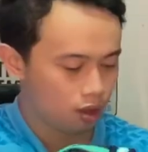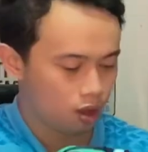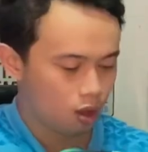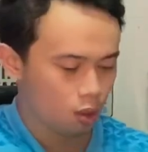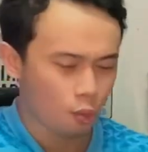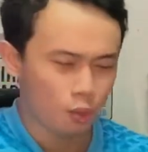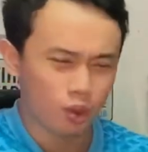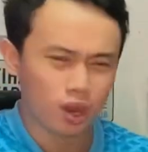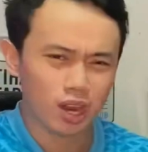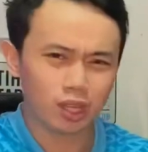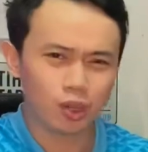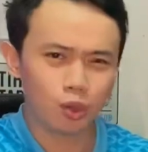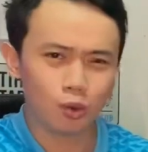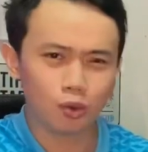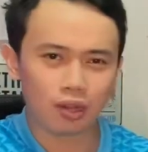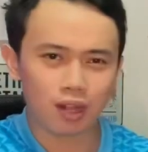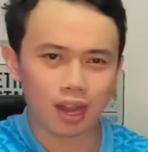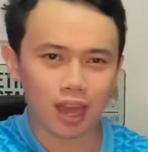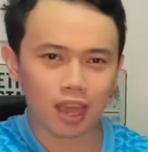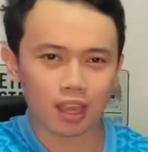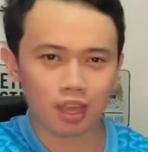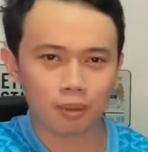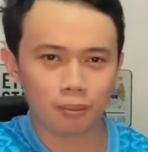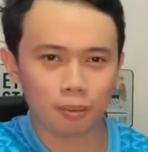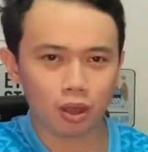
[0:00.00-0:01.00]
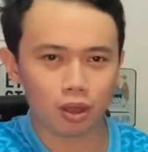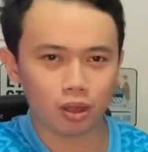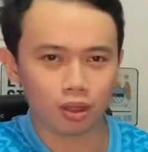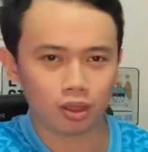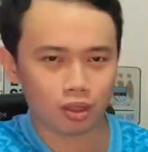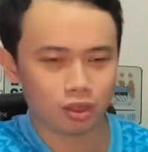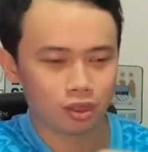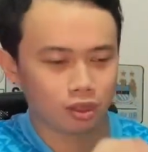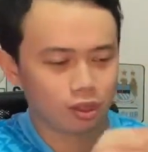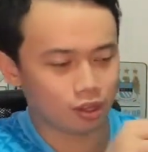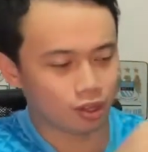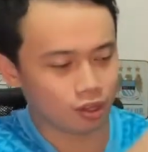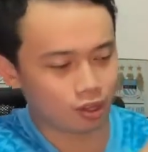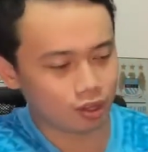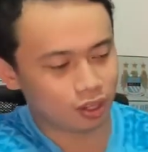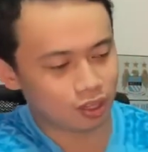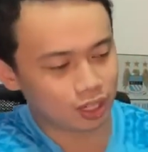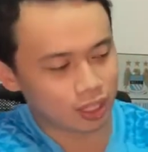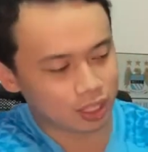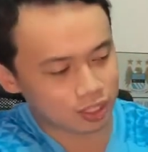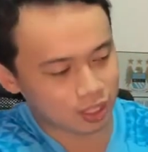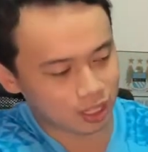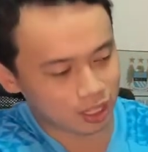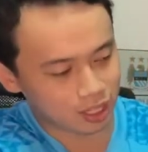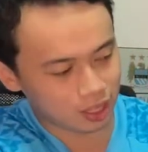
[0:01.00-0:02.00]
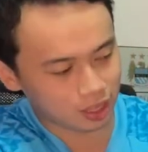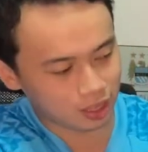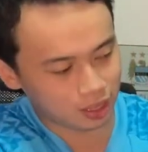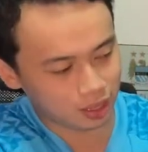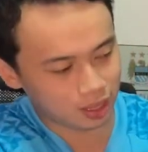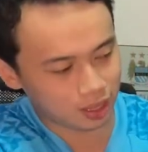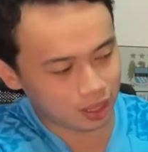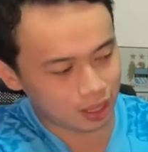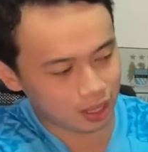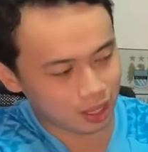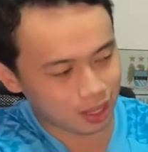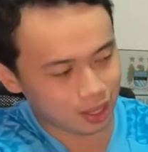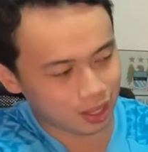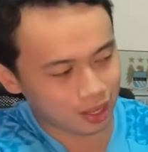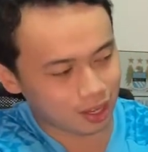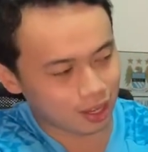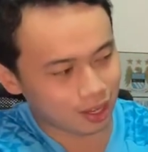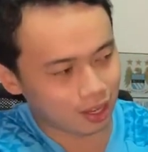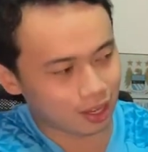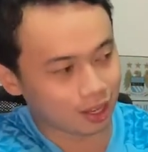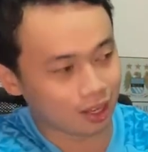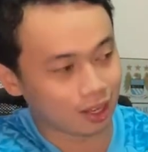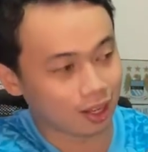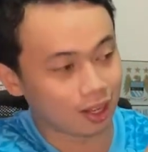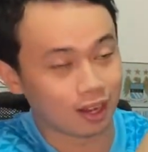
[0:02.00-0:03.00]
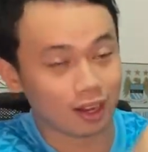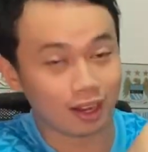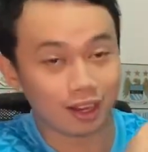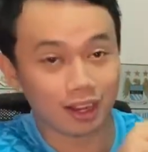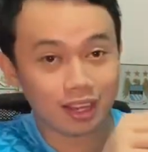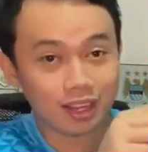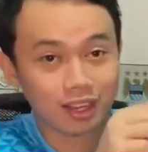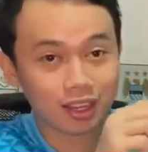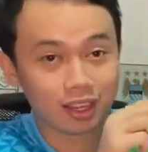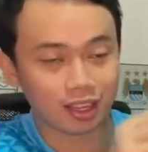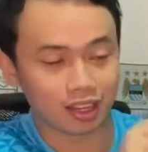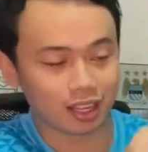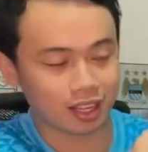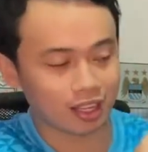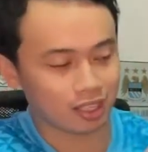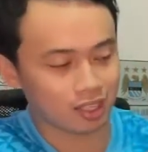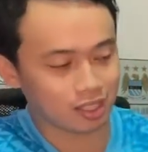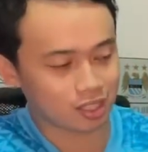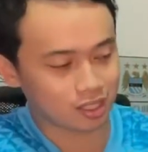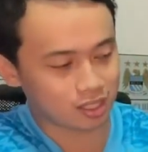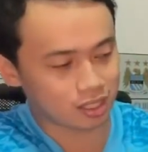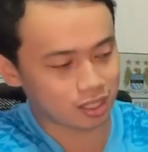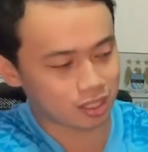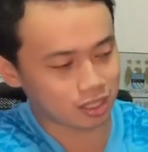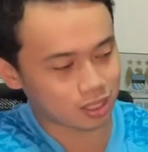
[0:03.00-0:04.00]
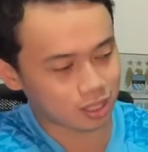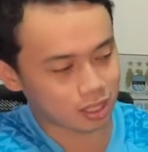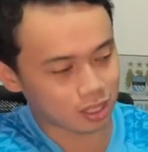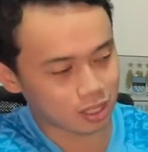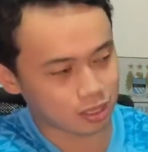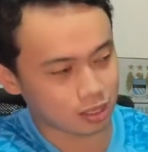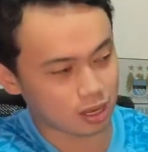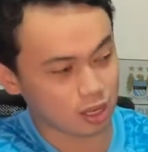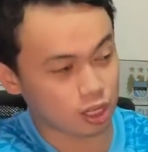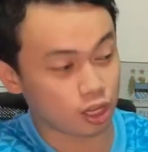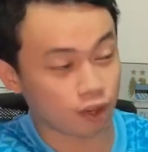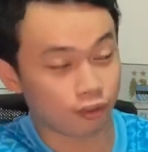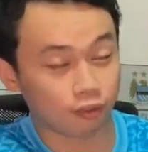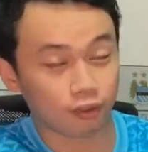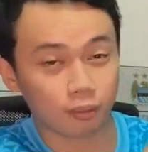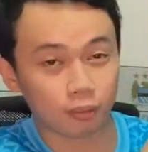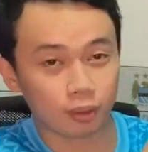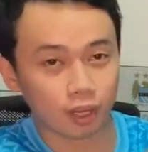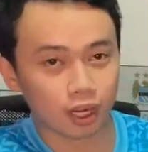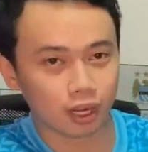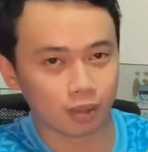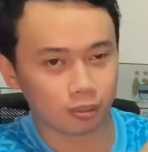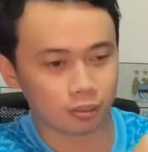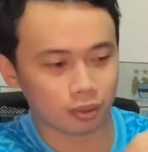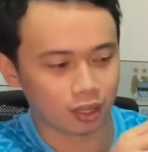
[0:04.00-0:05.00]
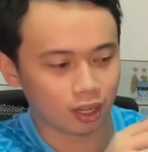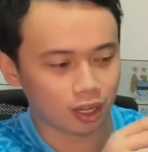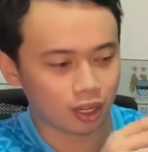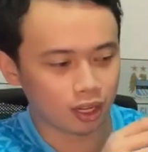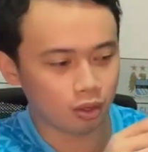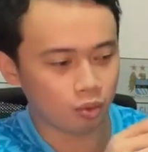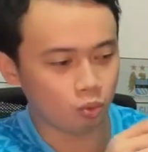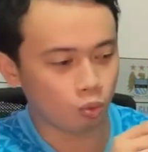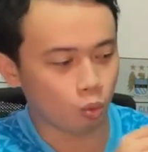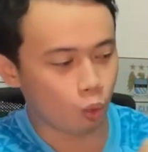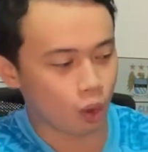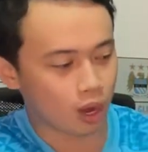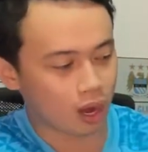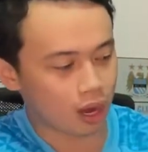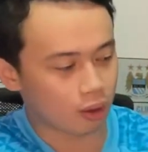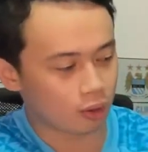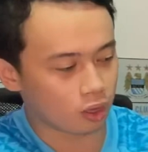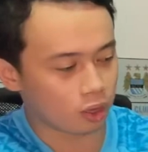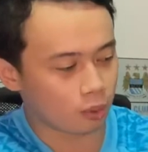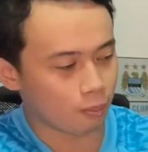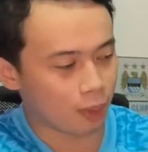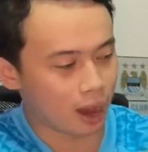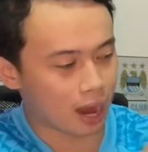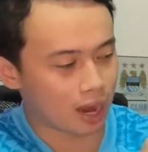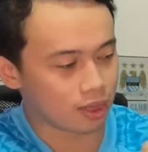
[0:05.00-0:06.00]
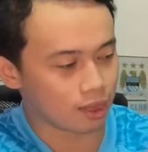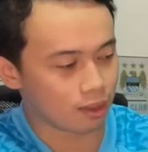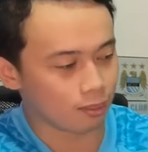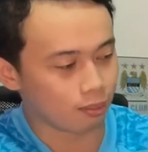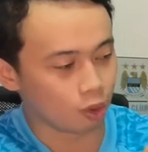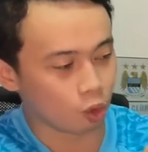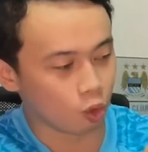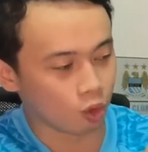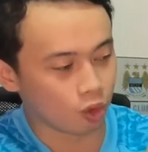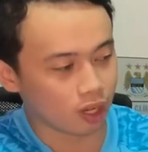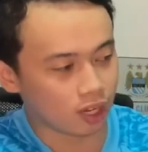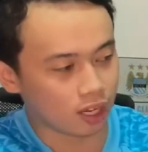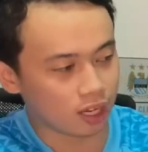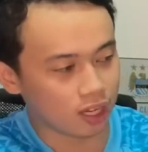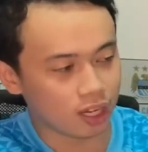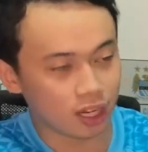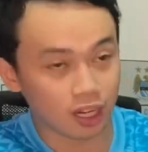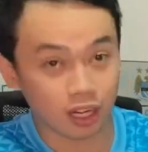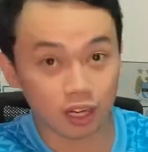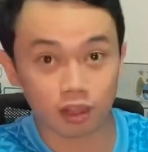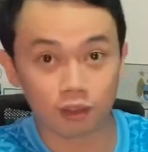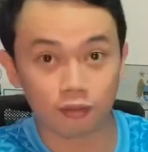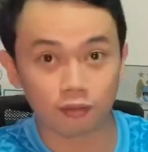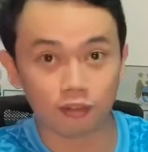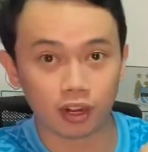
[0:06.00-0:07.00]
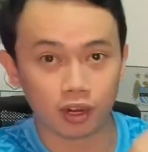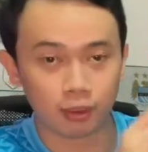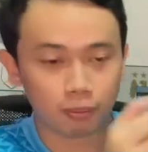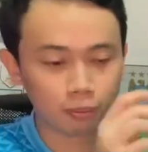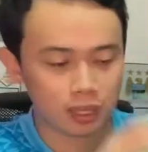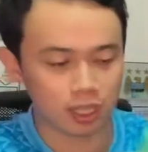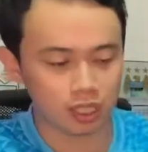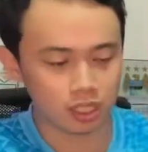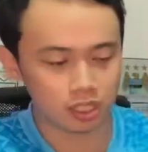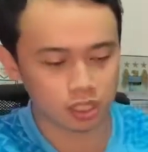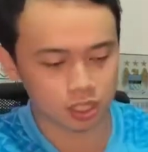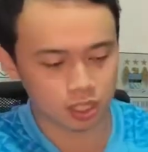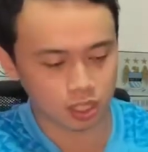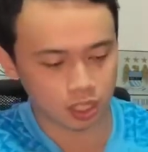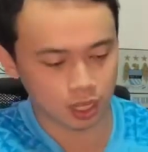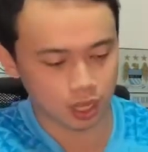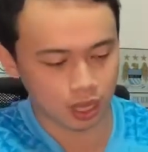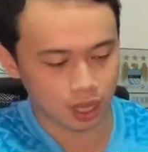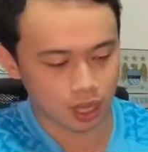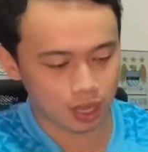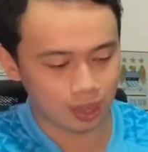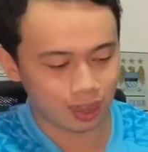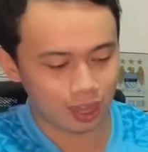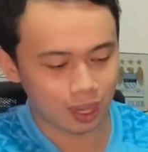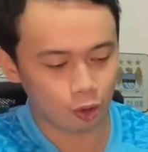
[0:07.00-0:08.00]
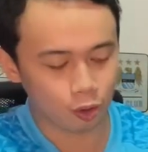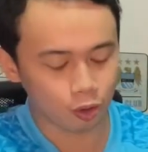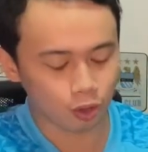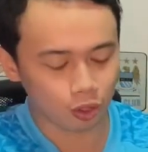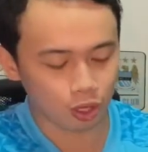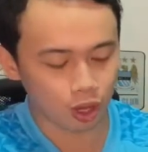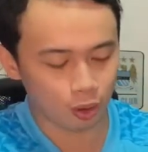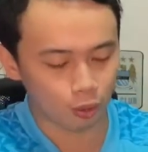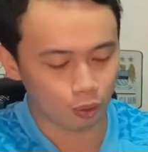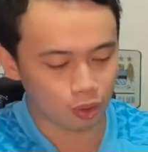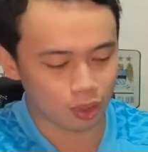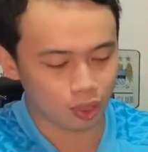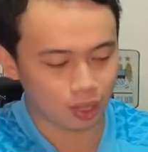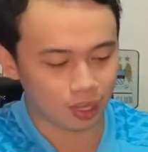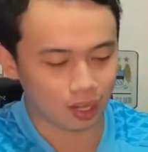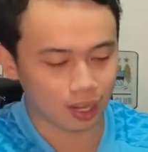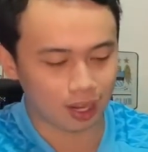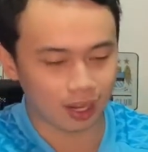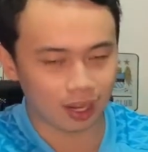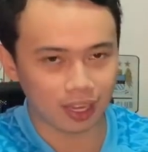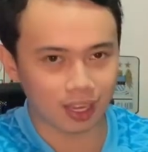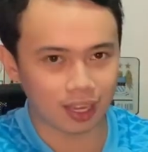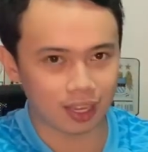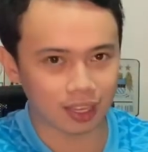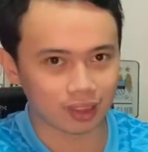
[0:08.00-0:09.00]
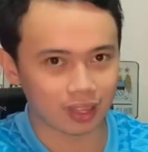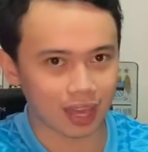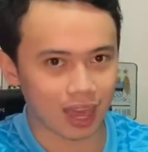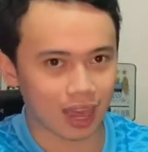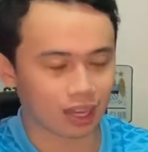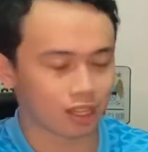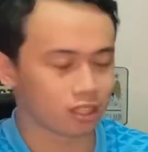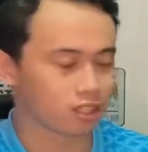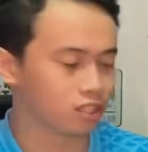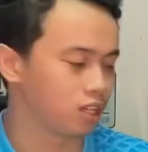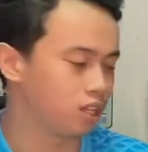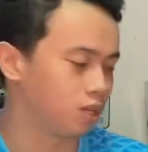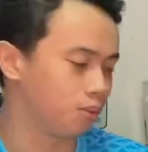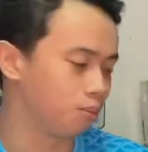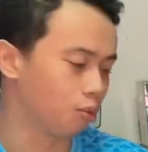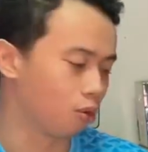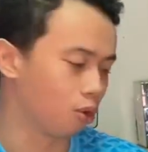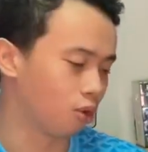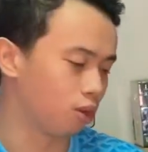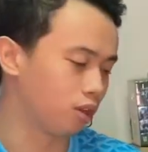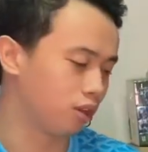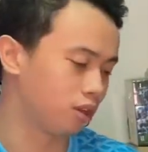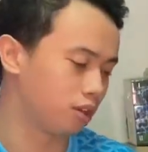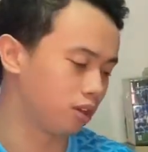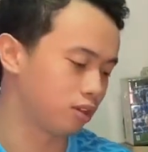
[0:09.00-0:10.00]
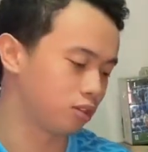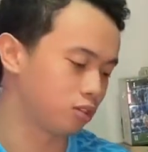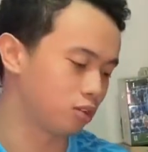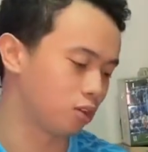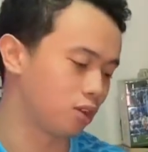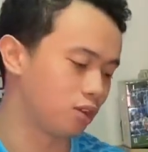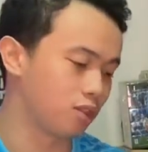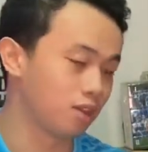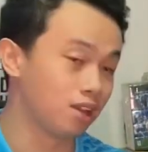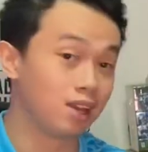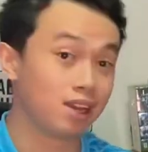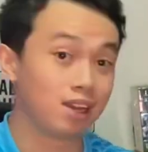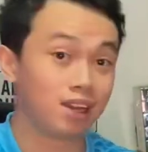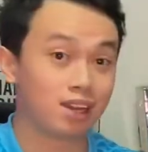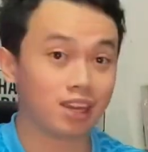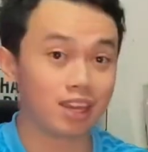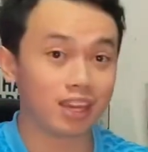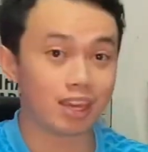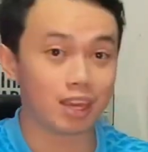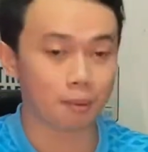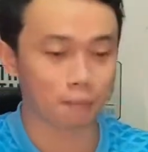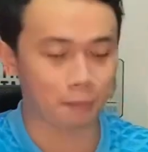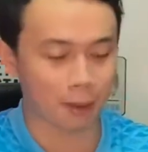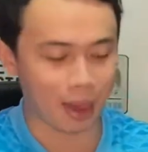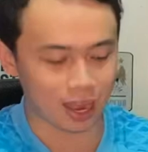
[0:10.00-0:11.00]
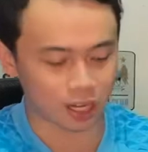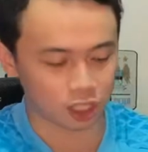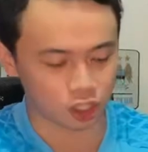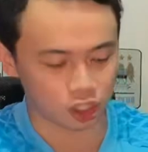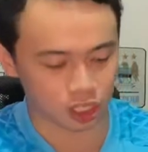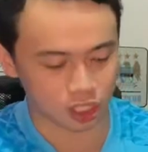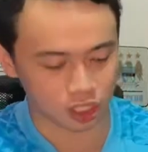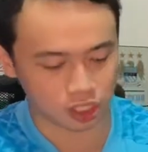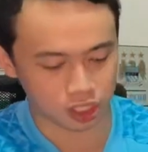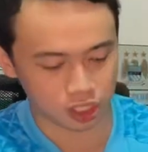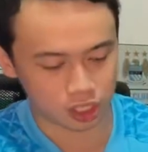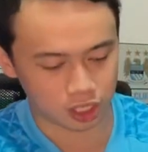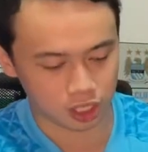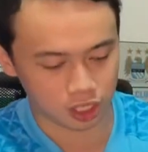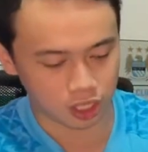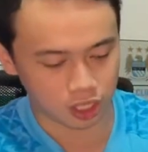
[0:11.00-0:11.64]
What I don't like about the recent La Liga kits, especially from Real Madrid, when you buy them locally here in the Philippines, they don't come with the La Liga tags anymore, the La Liga patches.